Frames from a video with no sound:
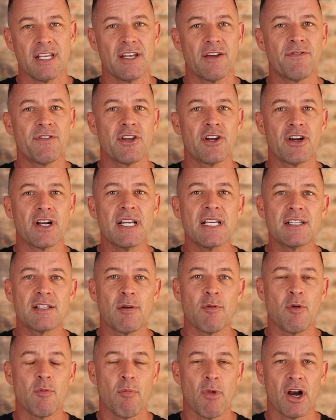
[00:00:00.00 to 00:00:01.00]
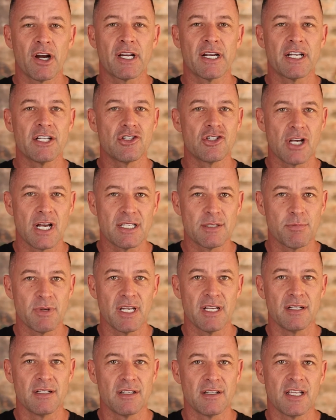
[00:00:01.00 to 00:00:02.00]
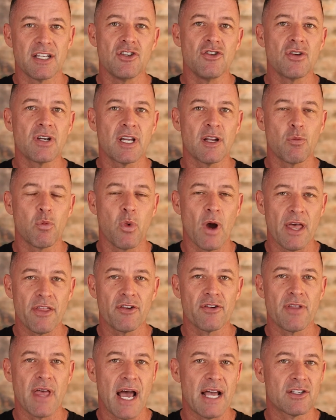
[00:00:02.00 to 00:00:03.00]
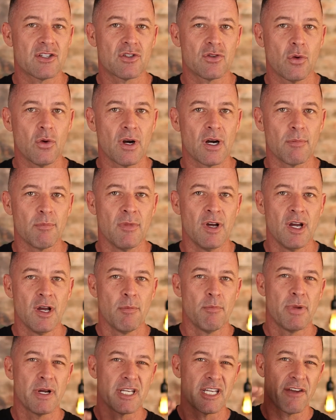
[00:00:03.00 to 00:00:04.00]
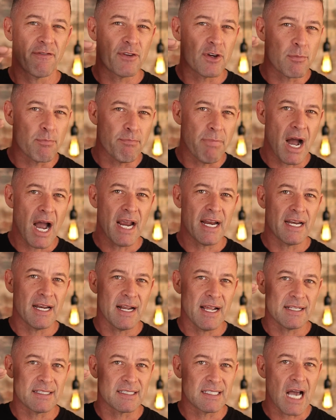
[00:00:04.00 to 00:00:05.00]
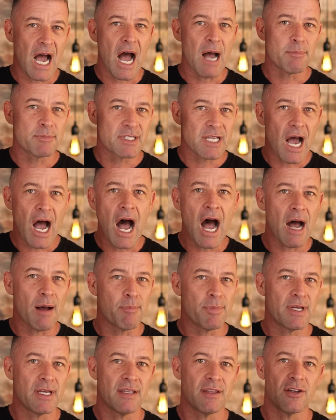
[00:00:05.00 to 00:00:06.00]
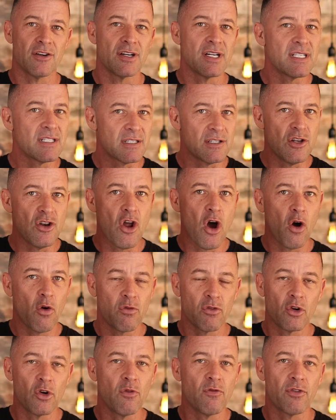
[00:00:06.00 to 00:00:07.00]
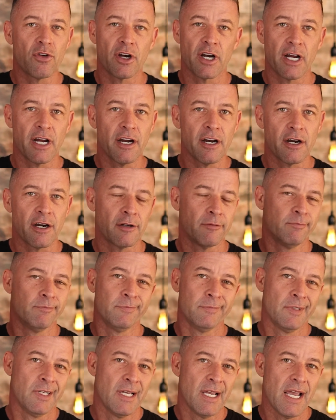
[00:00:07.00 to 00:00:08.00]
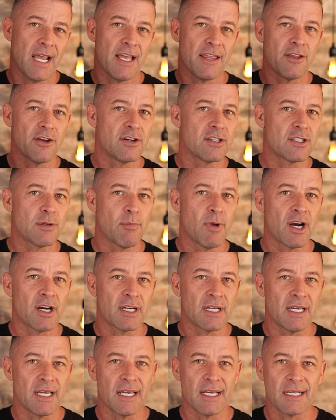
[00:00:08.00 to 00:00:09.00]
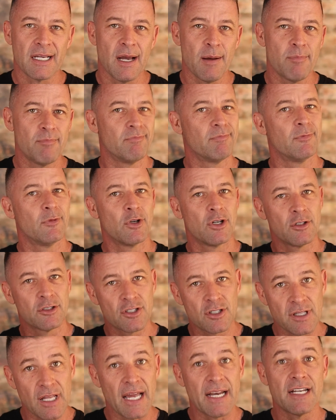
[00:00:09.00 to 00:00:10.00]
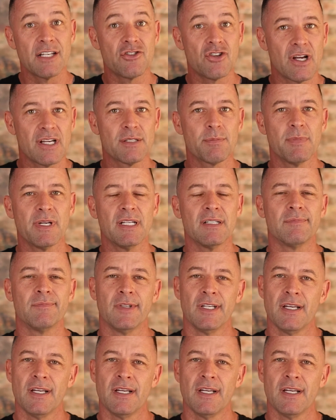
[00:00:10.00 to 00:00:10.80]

if there is a market adjustment, then you could weather that storm. But if you're buying it at top and there is no room for error and there is a market hiccup or slight adjustment,